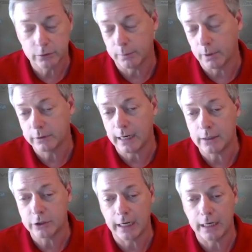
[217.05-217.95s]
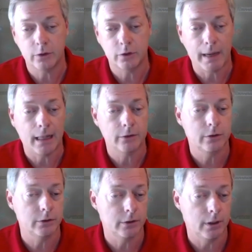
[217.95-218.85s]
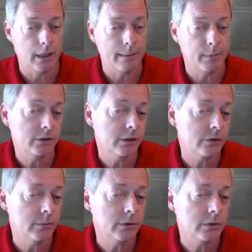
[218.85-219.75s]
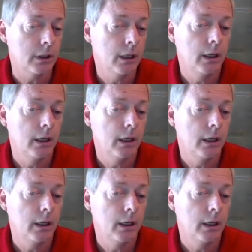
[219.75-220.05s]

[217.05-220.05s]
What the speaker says: So both tire changers, balancers, and alignment systems.